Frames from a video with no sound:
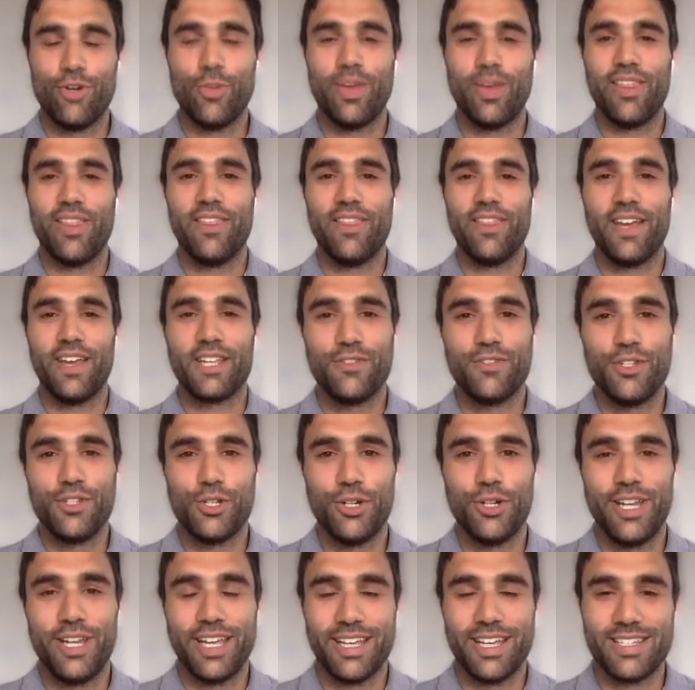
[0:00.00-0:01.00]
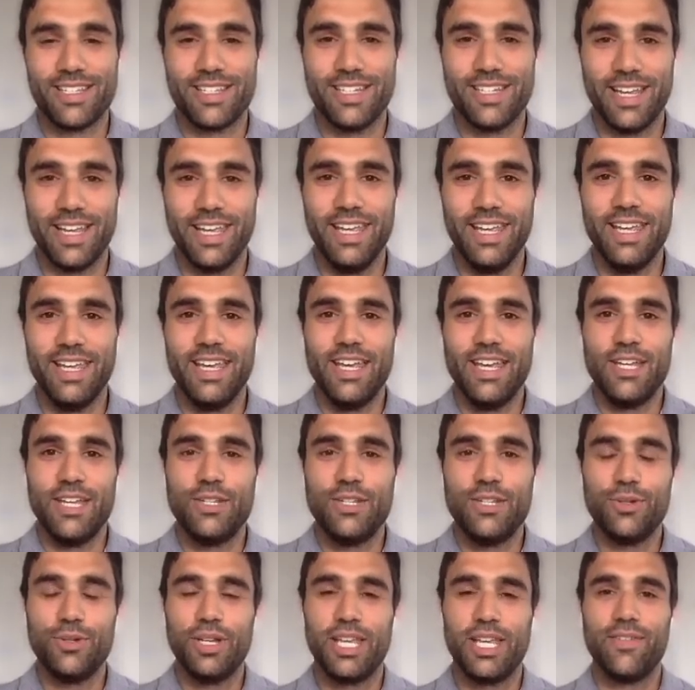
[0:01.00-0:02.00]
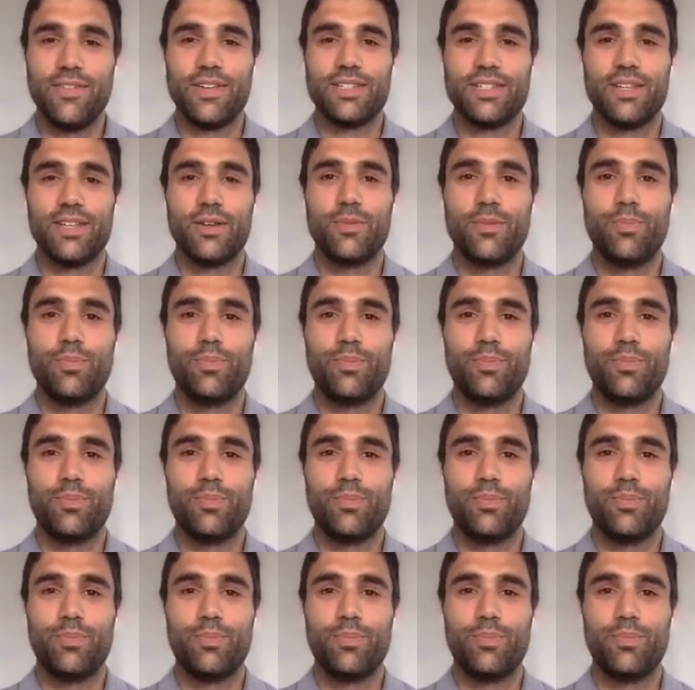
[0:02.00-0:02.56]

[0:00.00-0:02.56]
Robbie, thanks for joining us today. Do you want to give us a